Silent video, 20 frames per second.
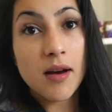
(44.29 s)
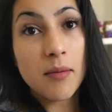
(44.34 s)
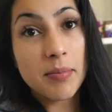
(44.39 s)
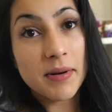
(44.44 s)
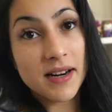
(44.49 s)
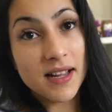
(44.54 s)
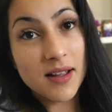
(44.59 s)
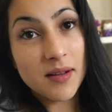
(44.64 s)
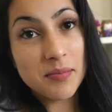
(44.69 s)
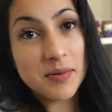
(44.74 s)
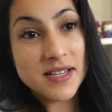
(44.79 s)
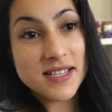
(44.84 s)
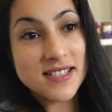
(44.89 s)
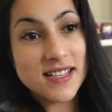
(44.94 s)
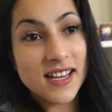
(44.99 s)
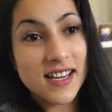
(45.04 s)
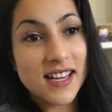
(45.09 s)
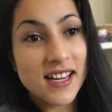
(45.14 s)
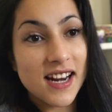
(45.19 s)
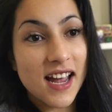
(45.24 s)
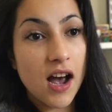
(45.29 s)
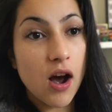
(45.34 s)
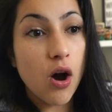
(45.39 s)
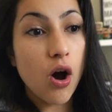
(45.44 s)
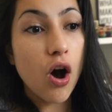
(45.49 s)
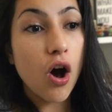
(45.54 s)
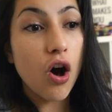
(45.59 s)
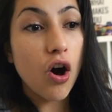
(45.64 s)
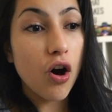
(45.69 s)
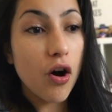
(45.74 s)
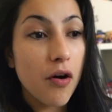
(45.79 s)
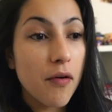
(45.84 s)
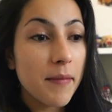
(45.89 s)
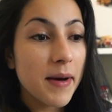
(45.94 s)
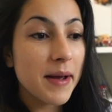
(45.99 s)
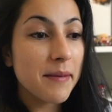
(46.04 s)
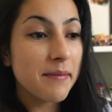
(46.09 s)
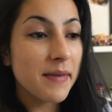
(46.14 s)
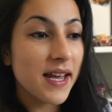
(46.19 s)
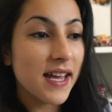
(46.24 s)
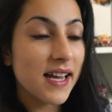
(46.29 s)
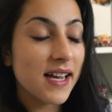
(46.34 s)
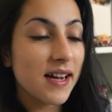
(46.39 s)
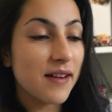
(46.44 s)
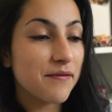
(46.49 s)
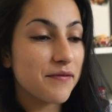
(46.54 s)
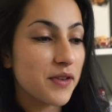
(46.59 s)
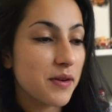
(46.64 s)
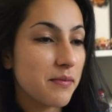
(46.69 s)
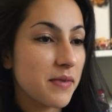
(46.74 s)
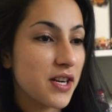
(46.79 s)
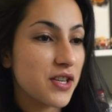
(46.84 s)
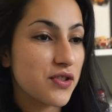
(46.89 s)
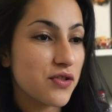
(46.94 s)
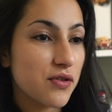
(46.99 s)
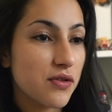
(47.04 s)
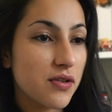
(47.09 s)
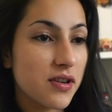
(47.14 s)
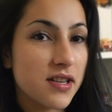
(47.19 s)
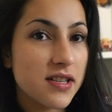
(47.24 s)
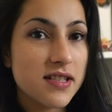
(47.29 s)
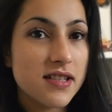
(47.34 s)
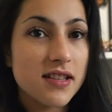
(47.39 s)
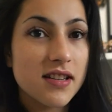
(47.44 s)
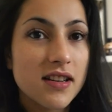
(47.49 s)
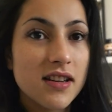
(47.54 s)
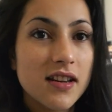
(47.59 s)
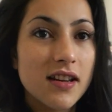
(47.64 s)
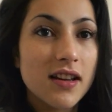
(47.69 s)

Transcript: Now Penelope's taking out all my makeup from my drawers.